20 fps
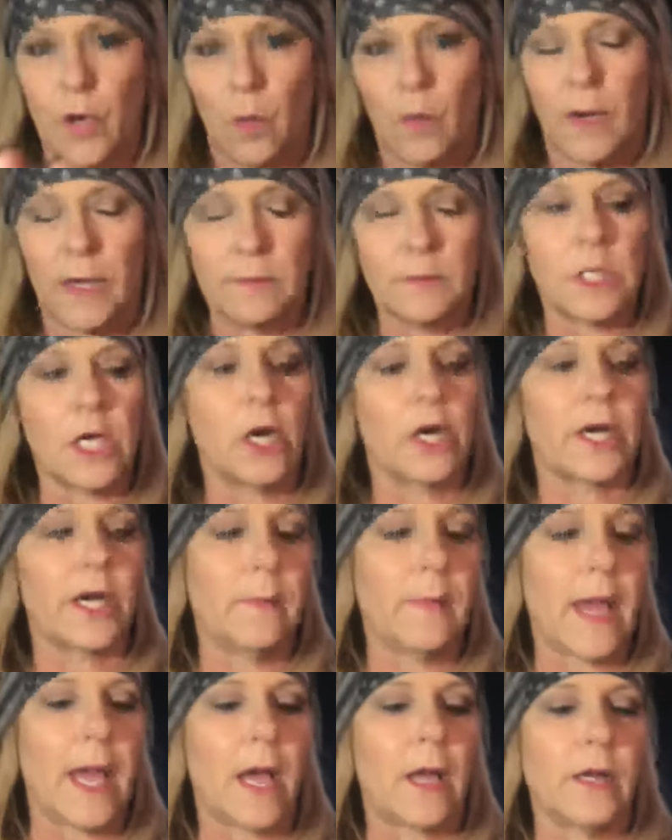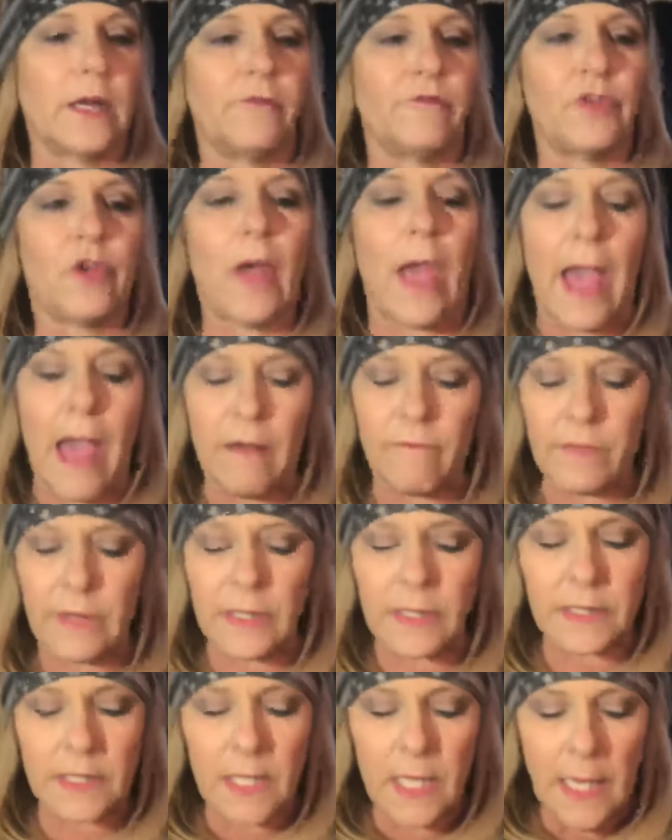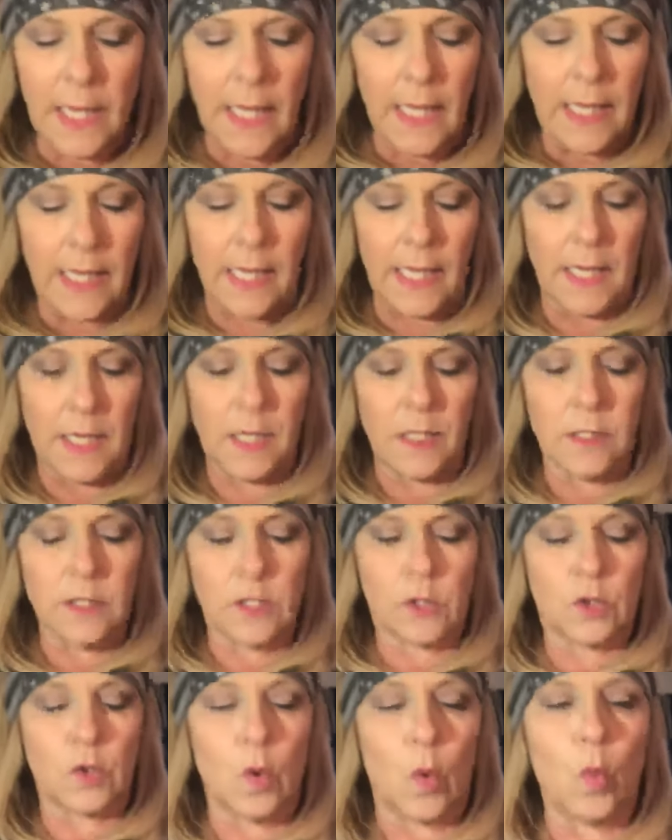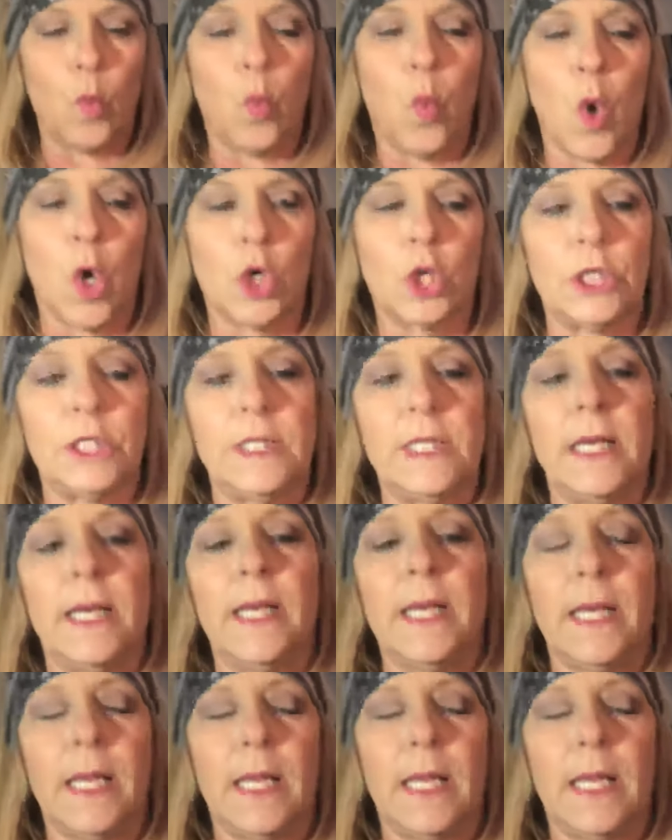what I'm talking about. If you haven't, it is worse than